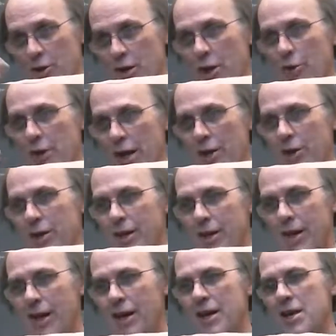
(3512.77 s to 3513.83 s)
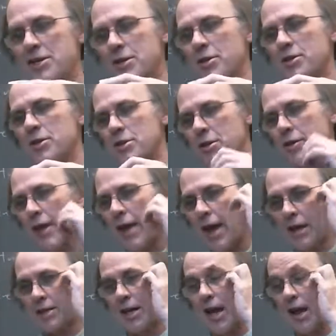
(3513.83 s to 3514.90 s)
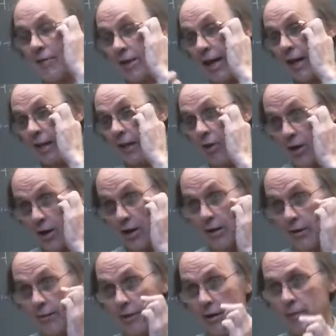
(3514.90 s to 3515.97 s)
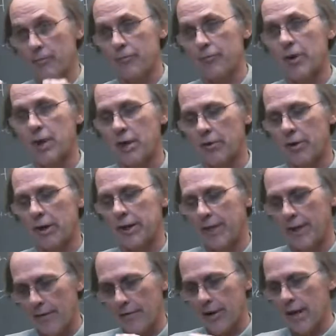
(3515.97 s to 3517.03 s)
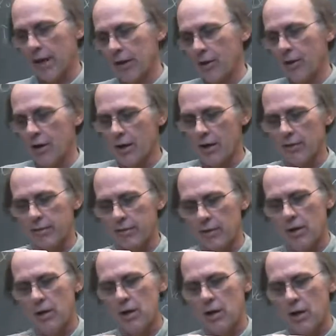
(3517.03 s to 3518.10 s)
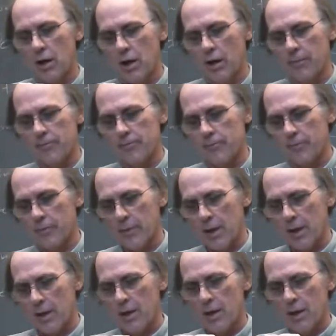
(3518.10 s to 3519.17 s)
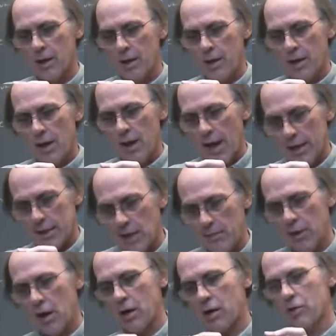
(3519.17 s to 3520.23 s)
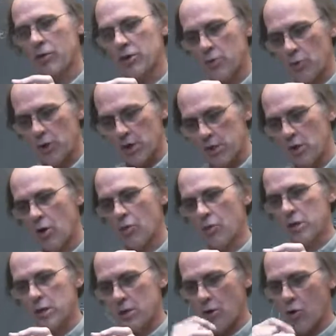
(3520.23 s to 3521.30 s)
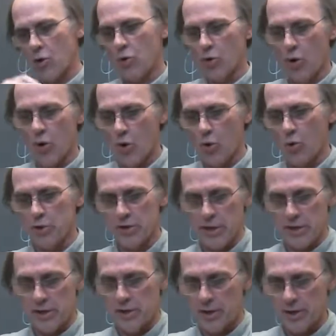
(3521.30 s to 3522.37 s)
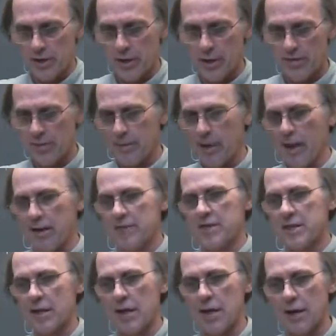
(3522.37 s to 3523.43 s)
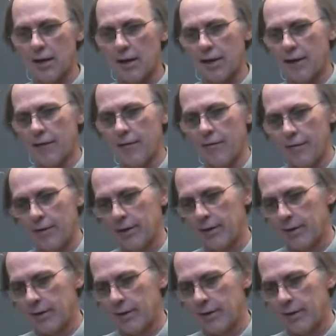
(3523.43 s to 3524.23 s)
can create. Yeah, so they actually have an analog of right, that they have an analog of antiparticles, which is holes in you have some kind of sea of,